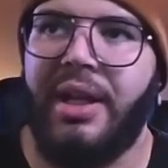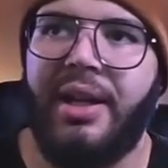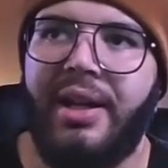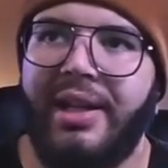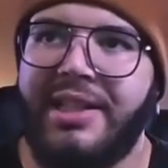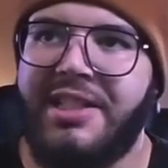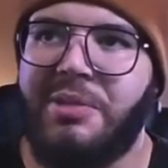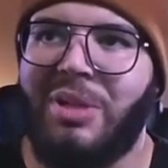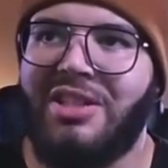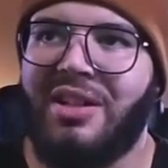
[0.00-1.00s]
And this
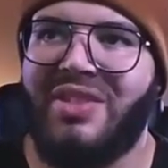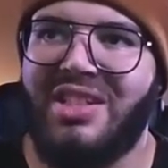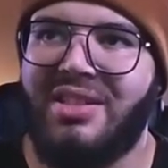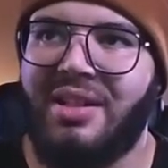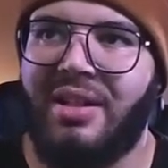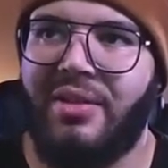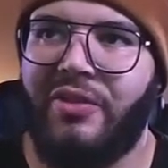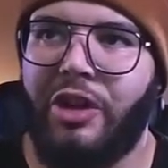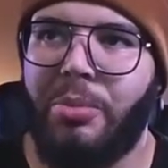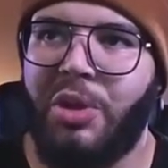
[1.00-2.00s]
is based off this
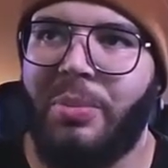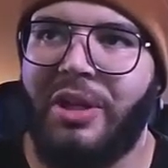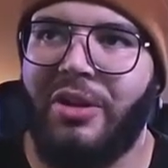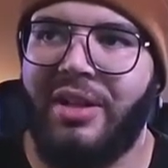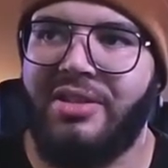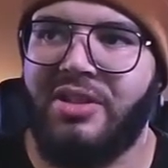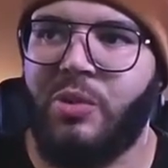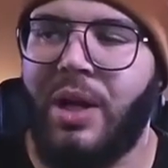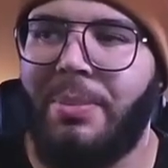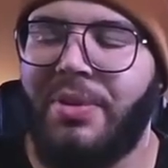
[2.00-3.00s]
variable up here, HX
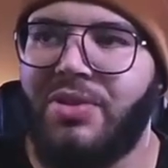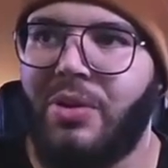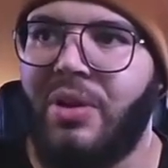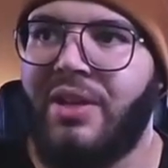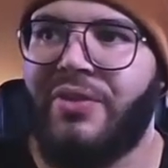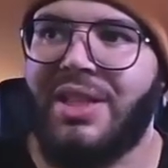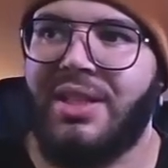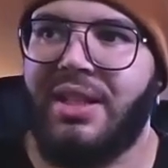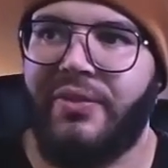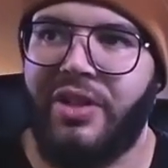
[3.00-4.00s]
swap. So if
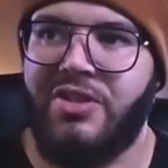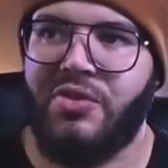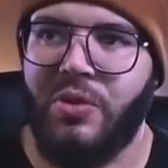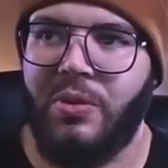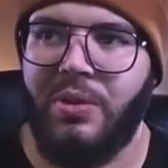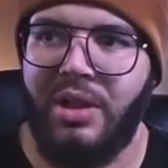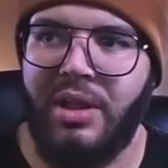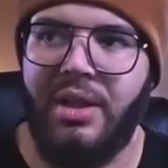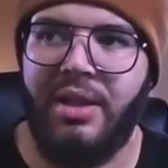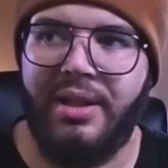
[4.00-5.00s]
it is true,
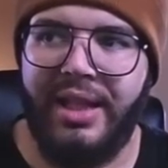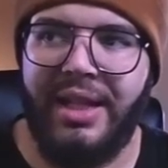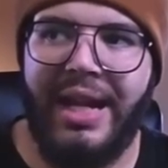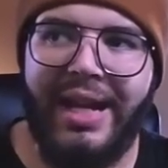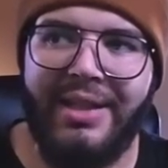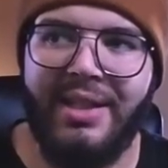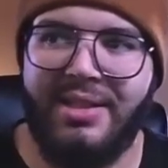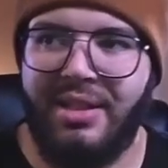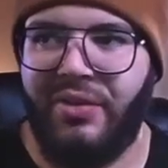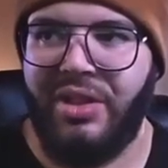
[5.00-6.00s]
then add
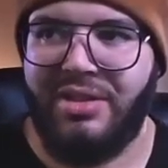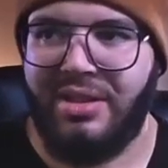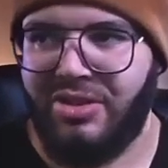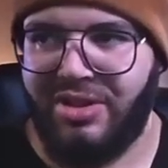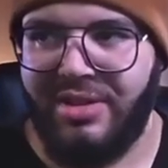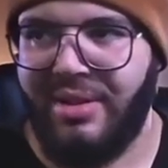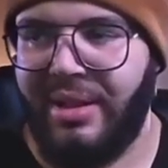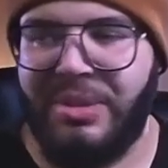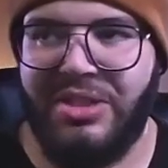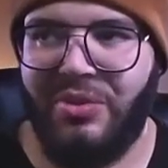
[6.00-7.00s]
this. If it isn't, just
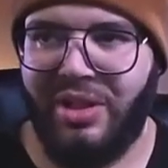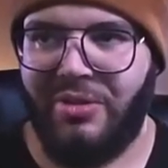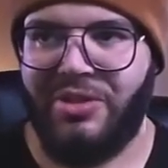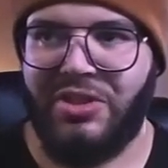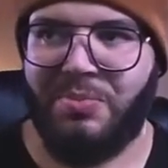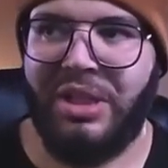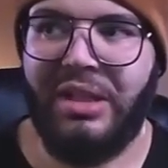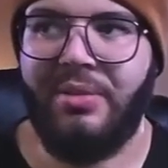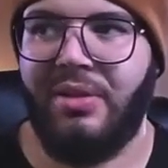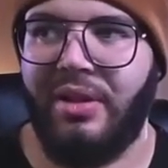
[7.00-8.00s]
empty string. It'll just
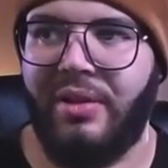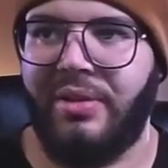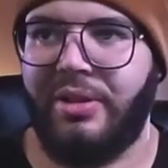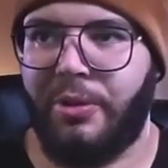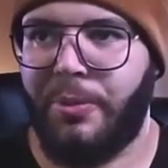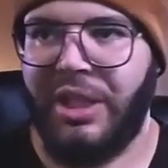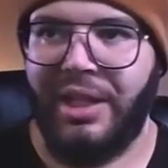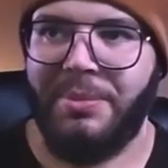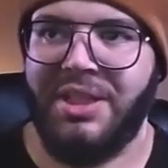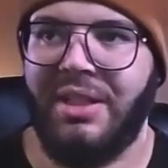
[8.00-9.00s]
be null. It'll be
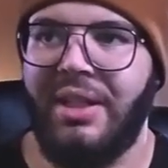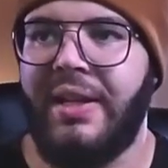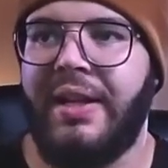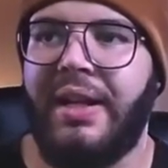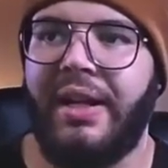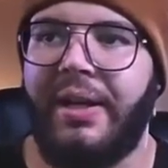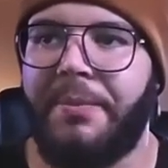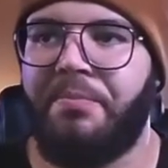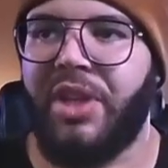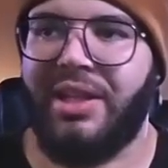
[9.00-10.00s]
empty.
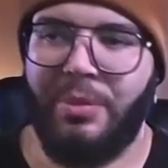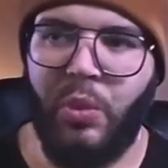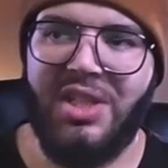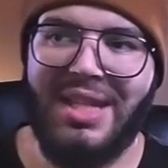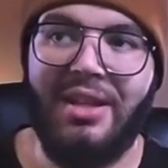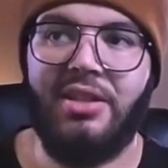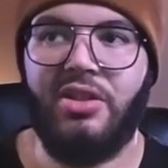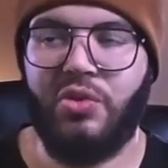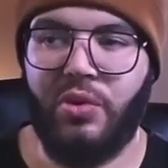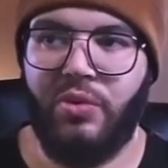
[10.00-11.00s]
And then we set it to
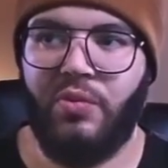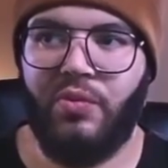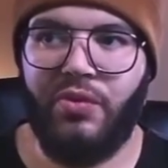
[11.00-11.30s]
true.